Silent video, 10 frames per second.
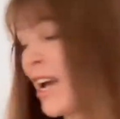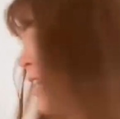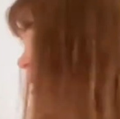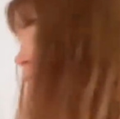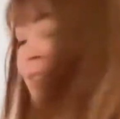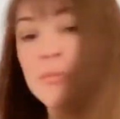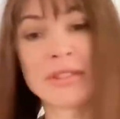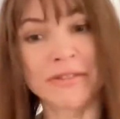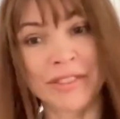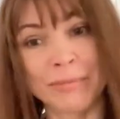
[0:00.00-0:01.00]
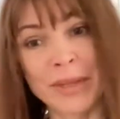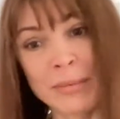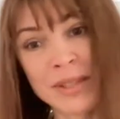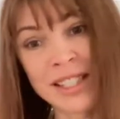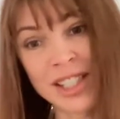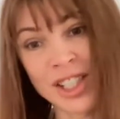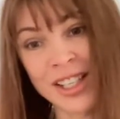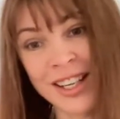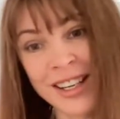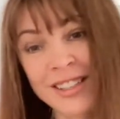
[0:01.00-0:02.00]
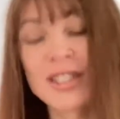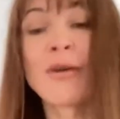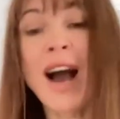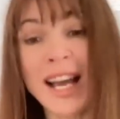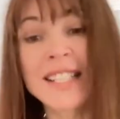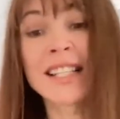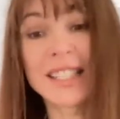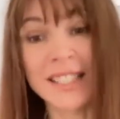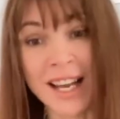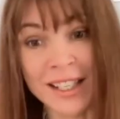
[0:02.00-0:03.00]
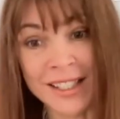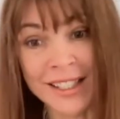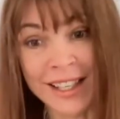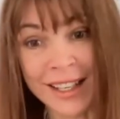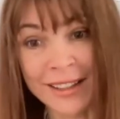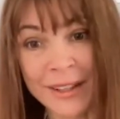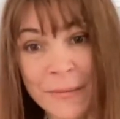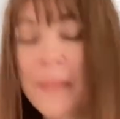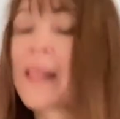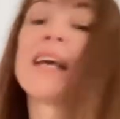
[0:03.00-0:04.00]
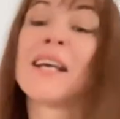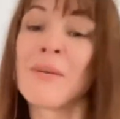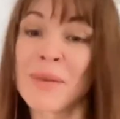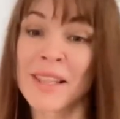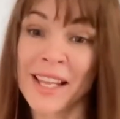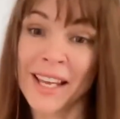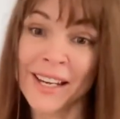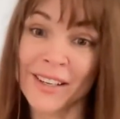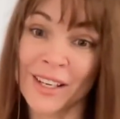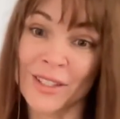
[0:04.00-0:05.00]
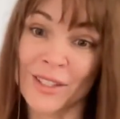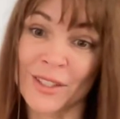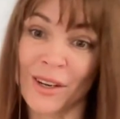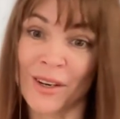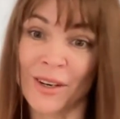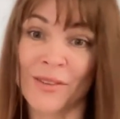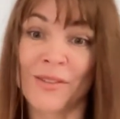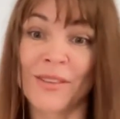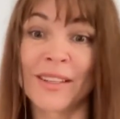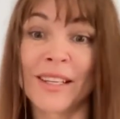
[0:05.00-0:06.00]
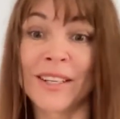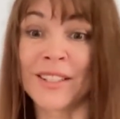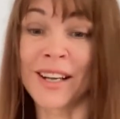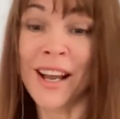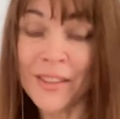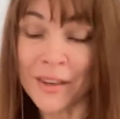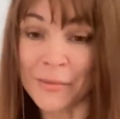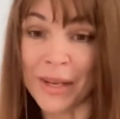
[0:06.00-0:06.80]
and as a preposition here so aizliecais stikla but there is uh, there's another